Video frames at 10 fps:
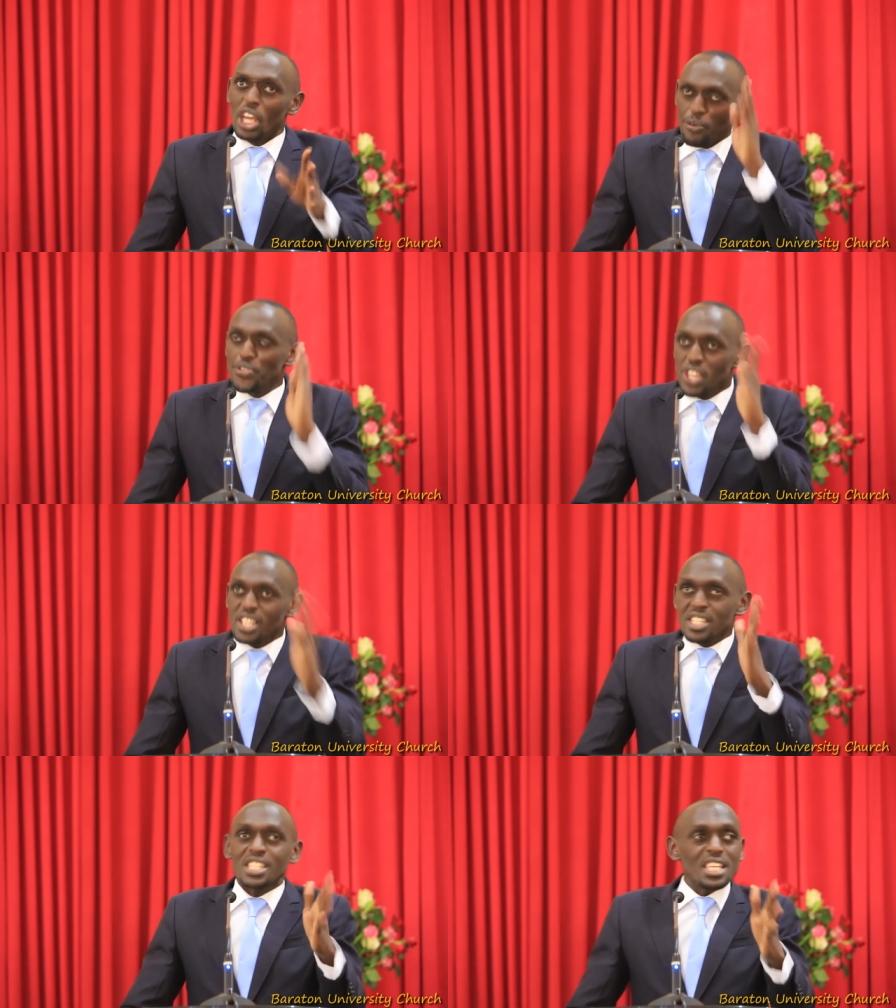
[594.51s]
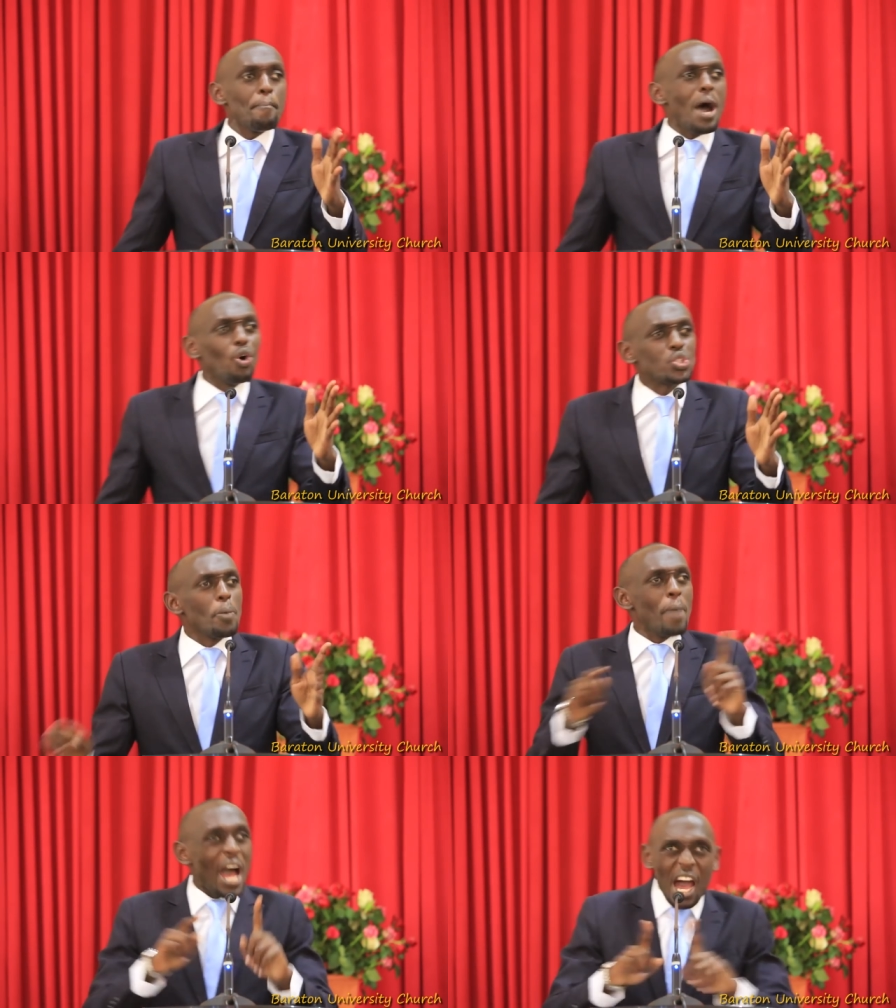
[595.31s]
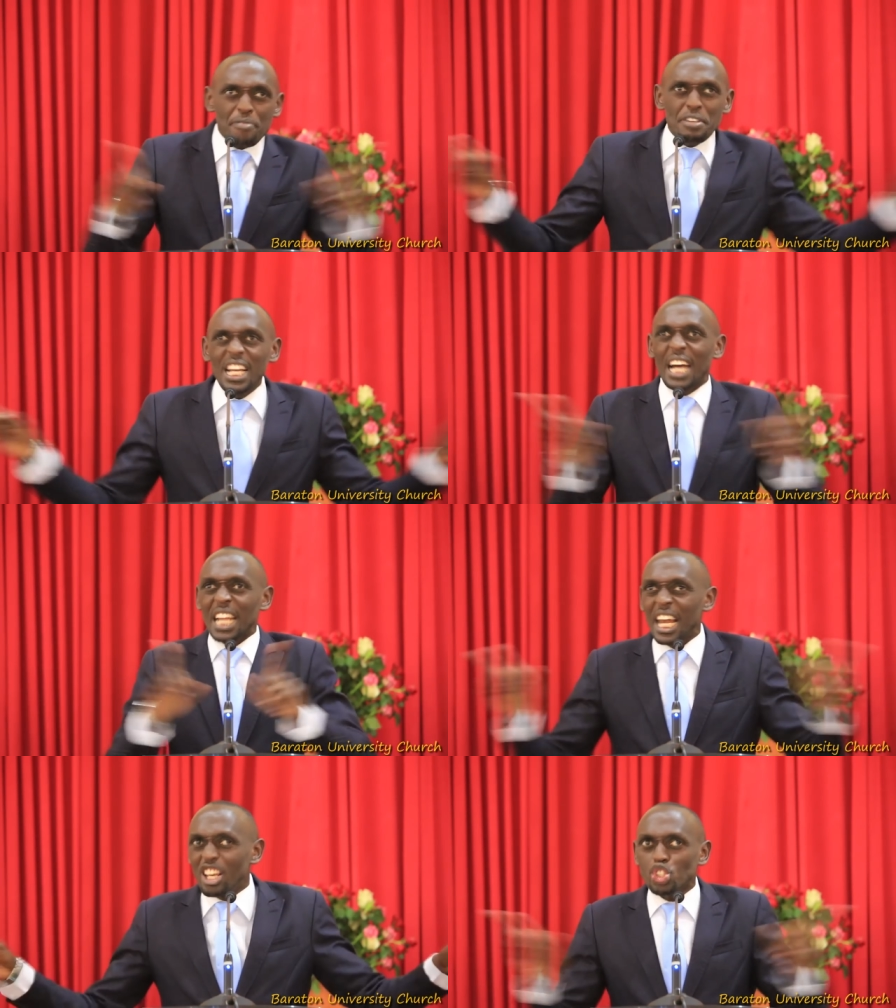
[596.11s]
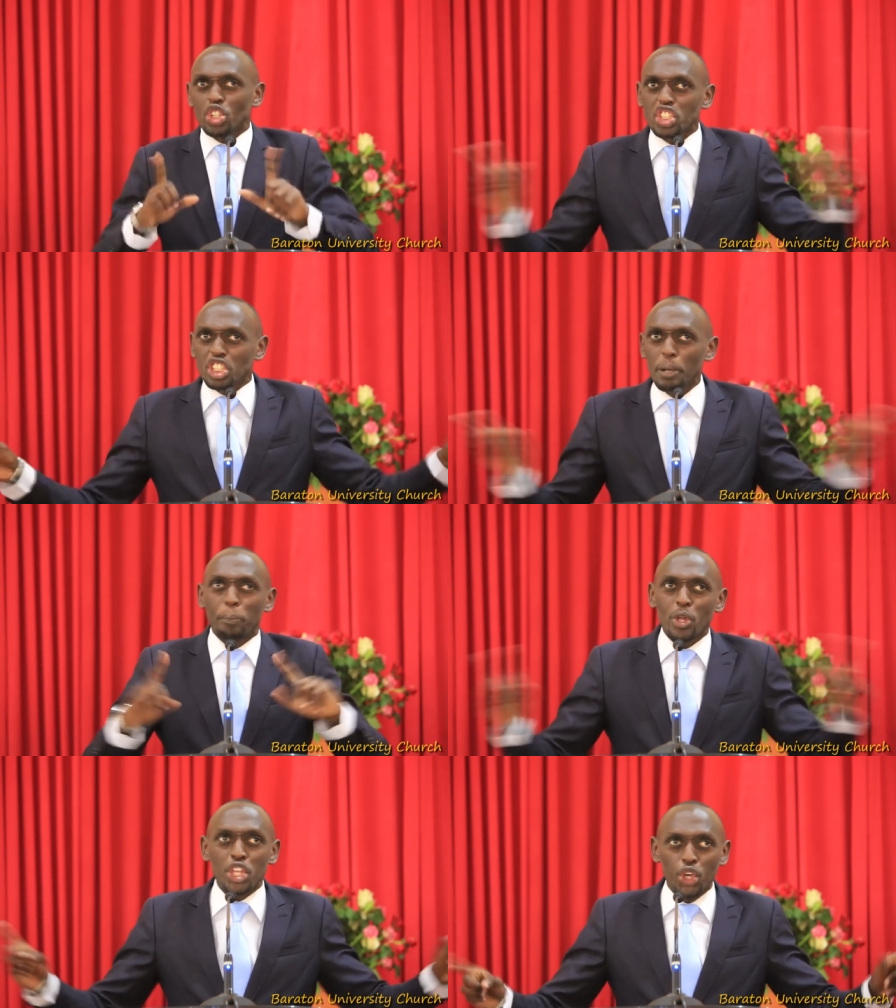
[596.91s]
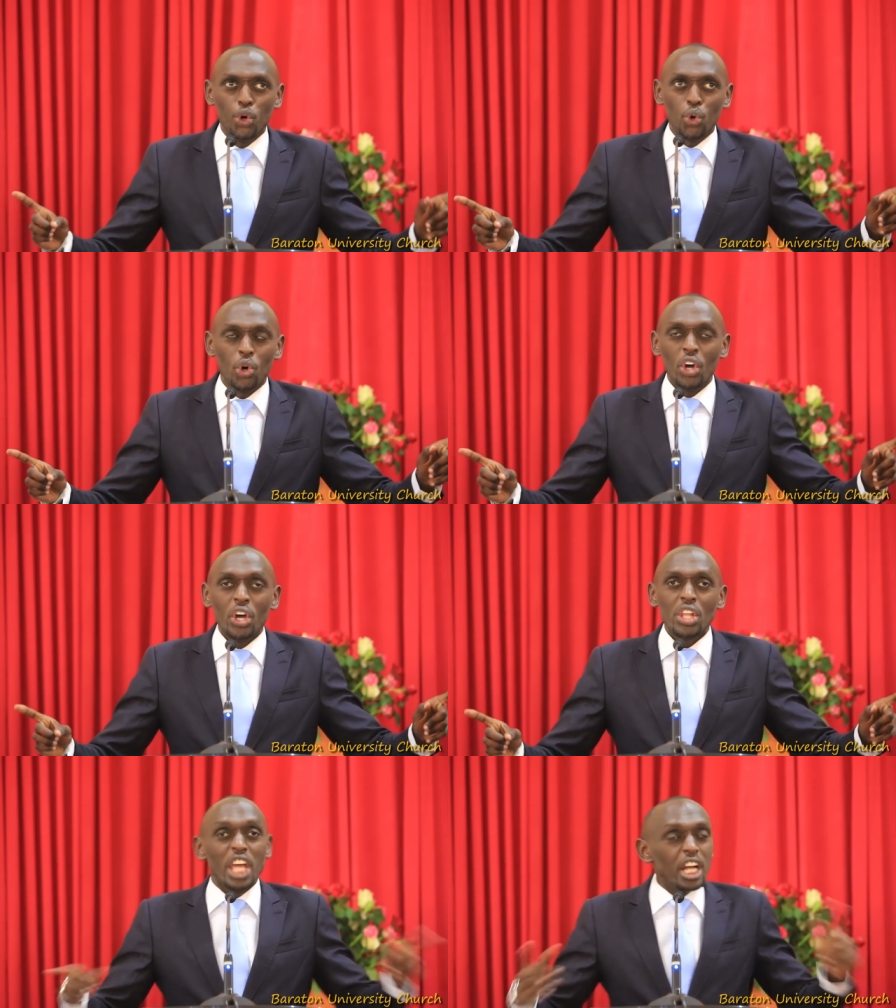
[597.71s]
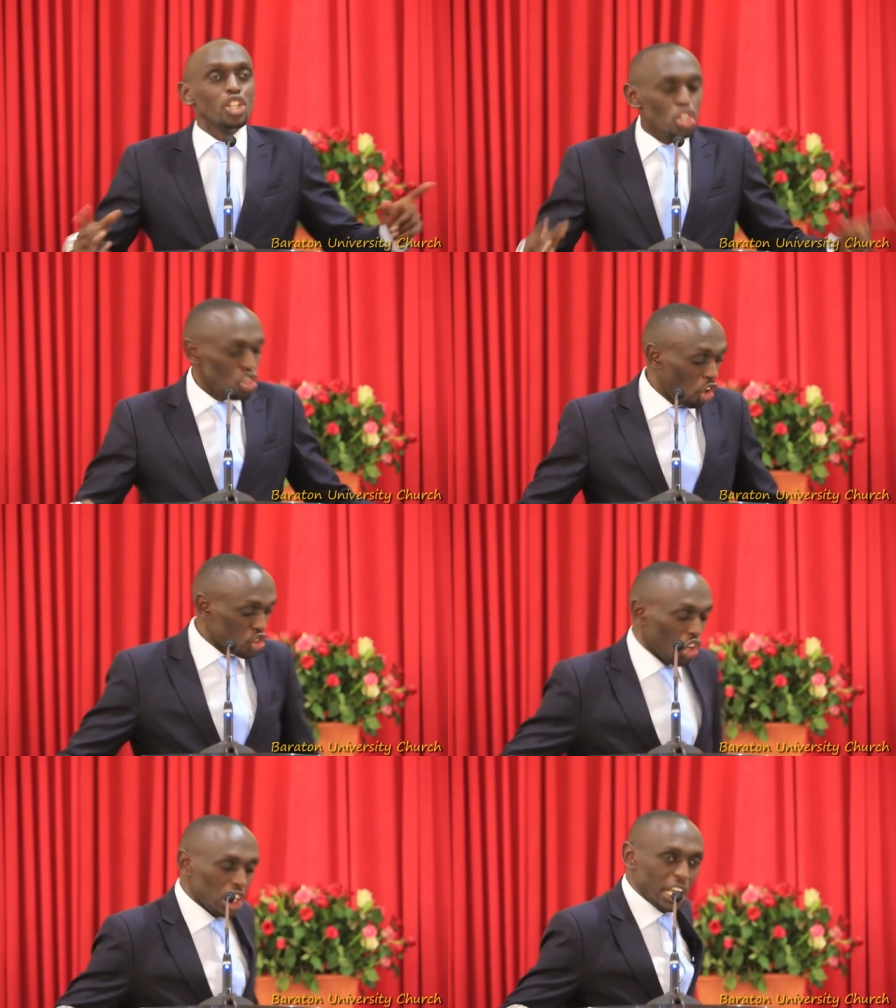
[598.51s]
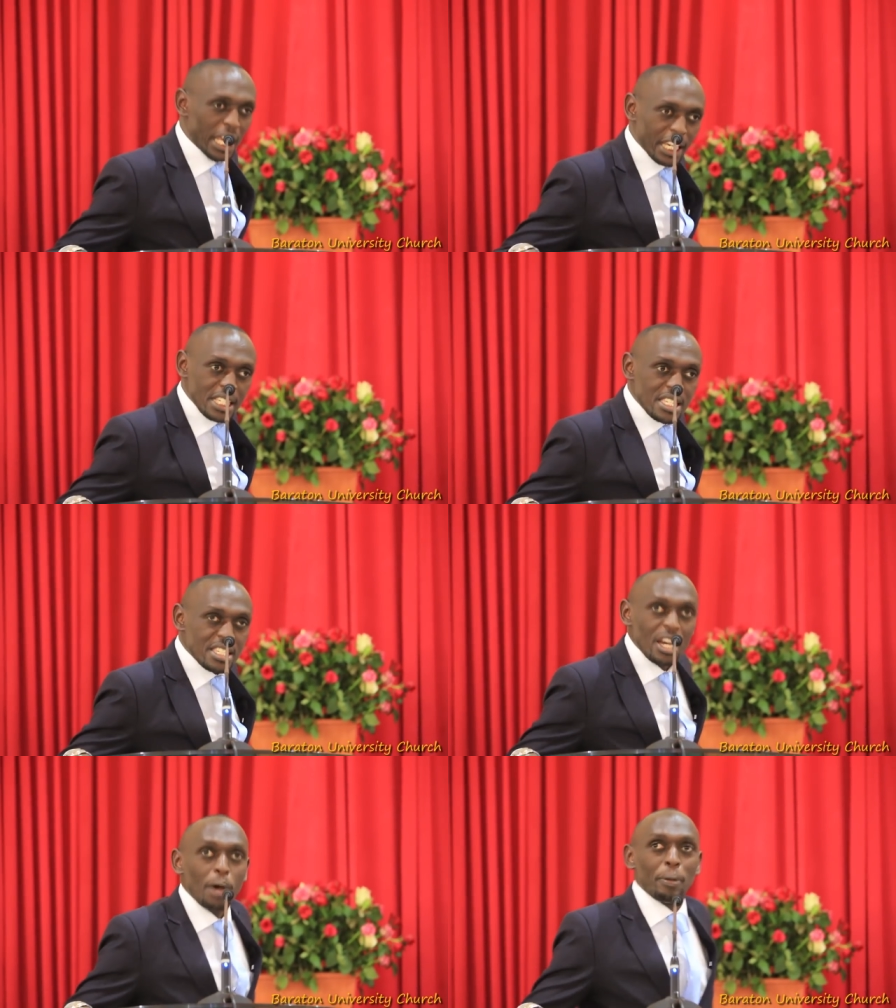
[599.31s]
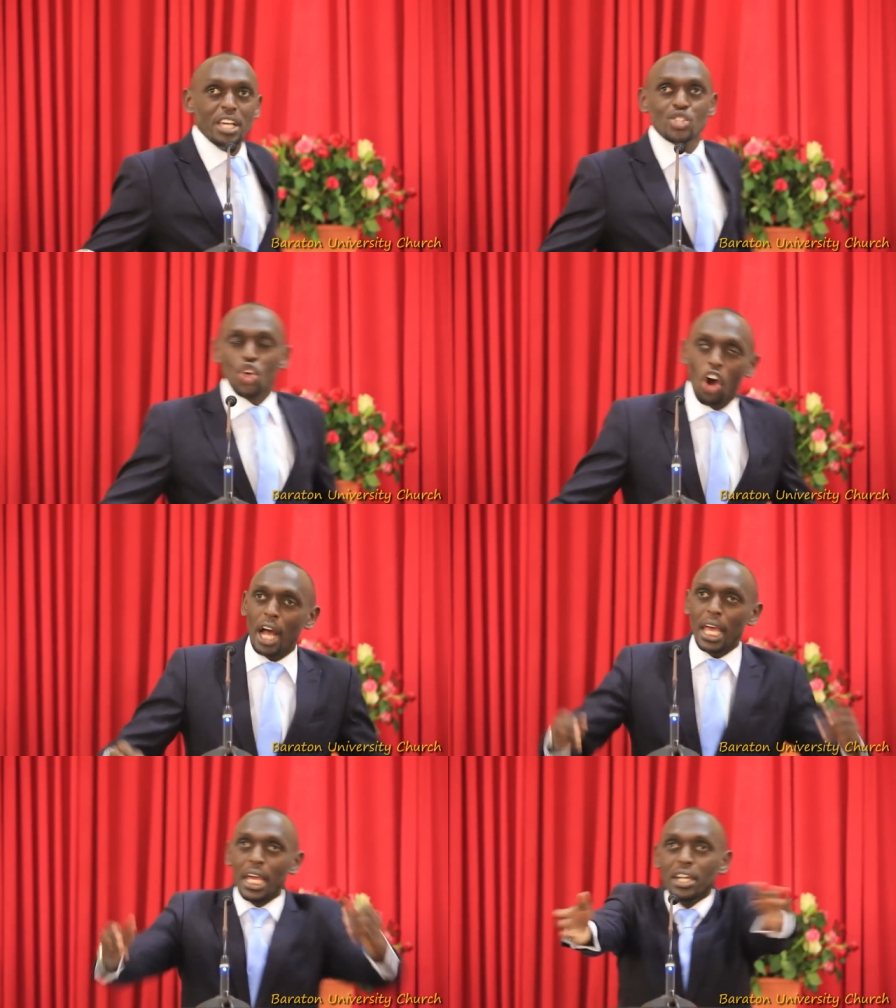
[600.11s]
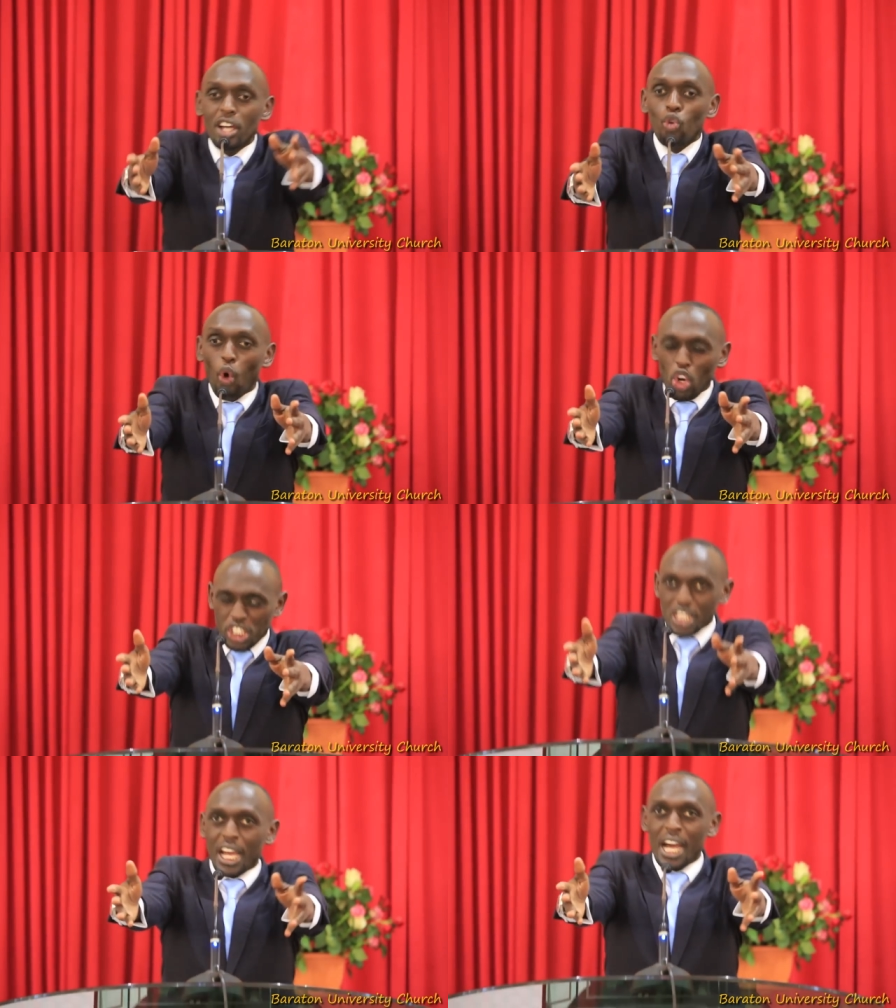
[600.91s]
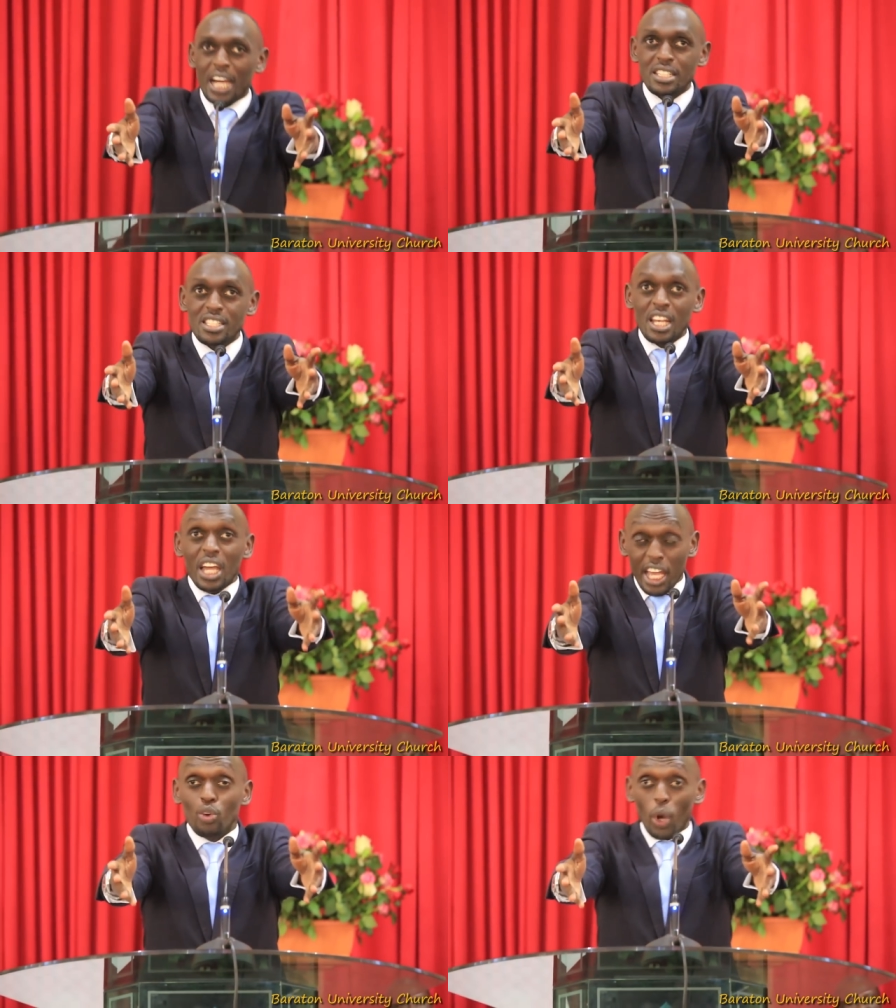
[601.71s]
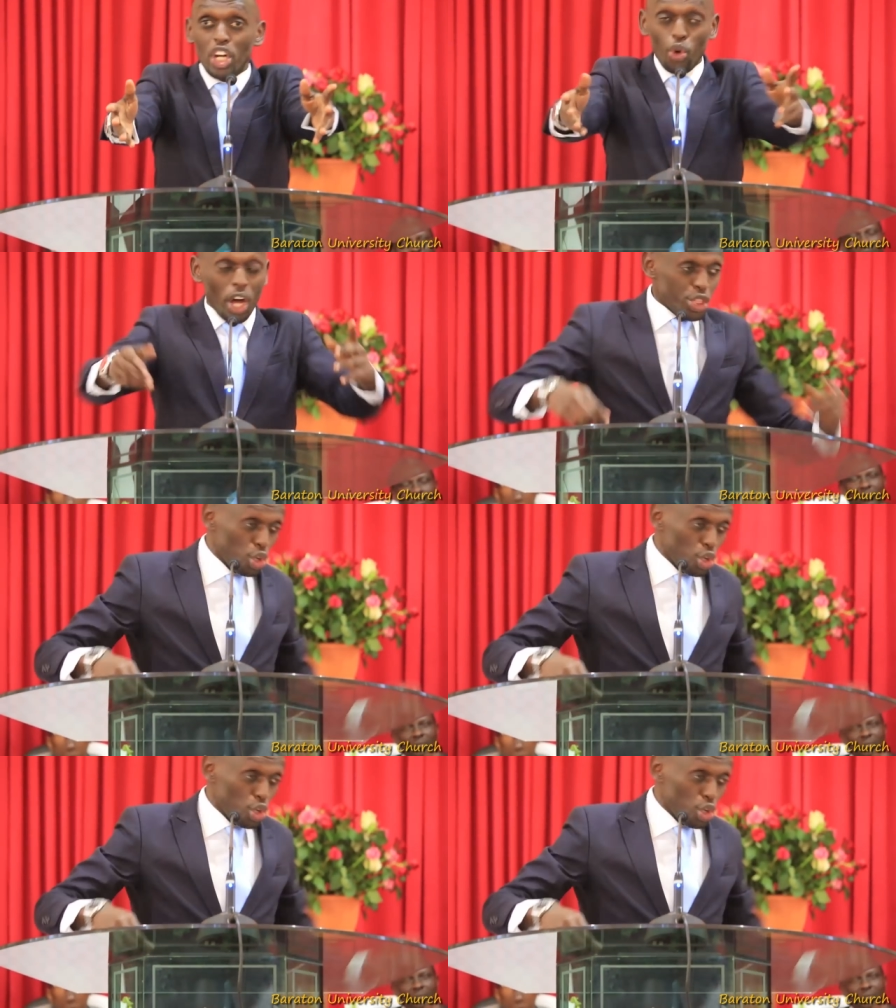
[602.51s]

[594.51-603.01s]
if this is about having a relationship with you, then not only legs. Please go ahead, wash the hands, and when you are